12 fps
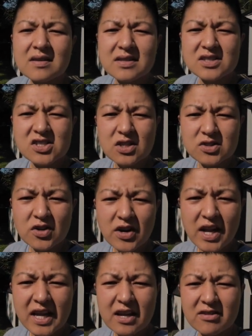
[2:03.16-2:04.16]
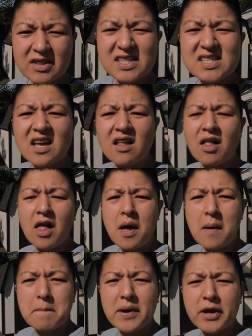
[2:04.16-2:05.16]
It's so dark I can't really tell.
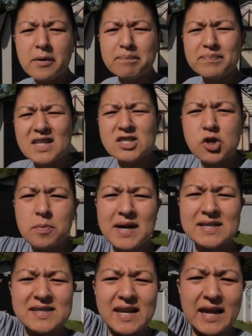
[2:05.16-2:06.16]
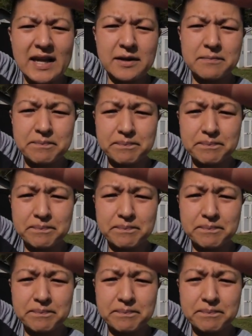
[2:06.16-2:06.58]
But let's go back to the 8